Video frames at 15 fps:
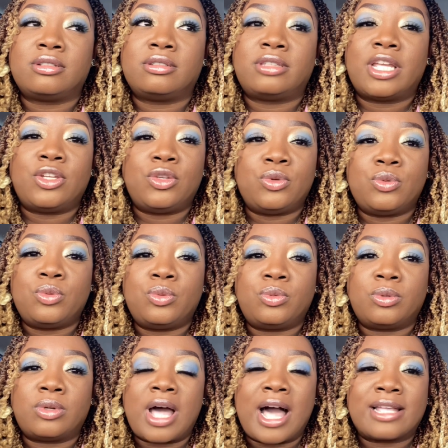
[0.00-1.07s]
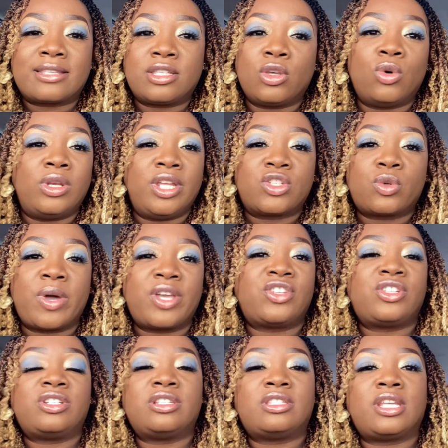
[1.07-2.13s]
Then you ask the old age
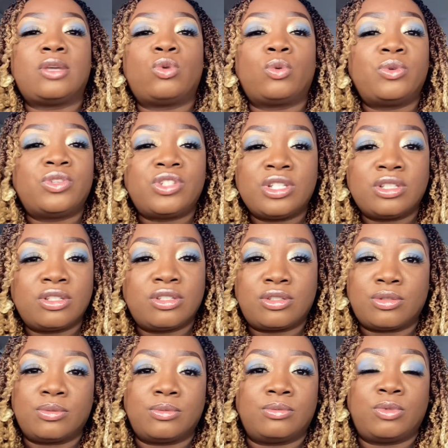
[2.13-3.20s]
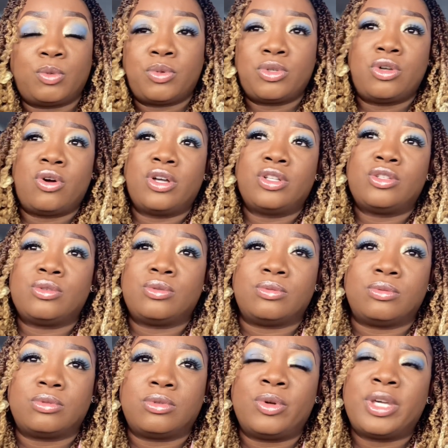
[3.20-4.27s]
question and say, what would Jesus do? What would God do?
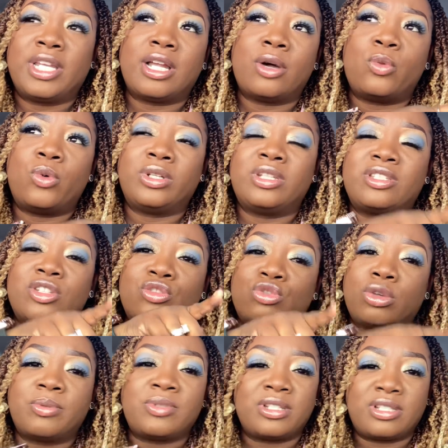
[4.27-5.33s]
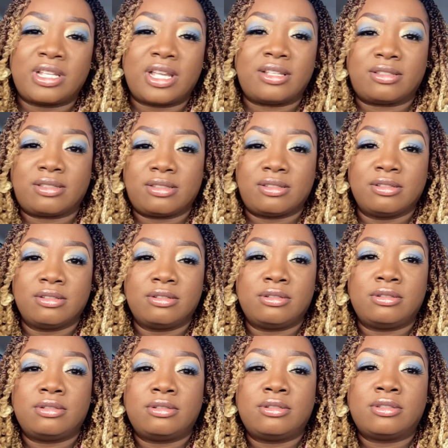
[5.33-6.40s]
Okay, now what does the scripture says?
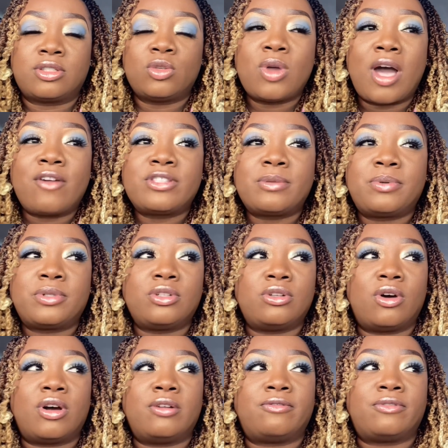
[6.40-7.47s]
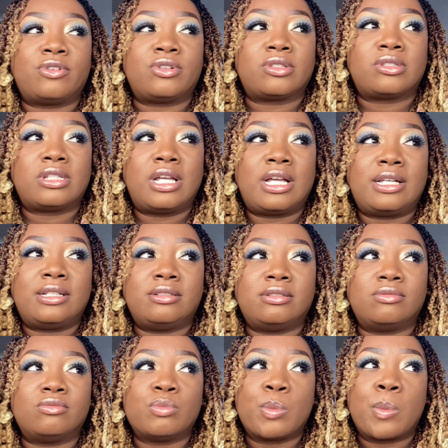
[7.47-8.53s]
So you have to put God first. And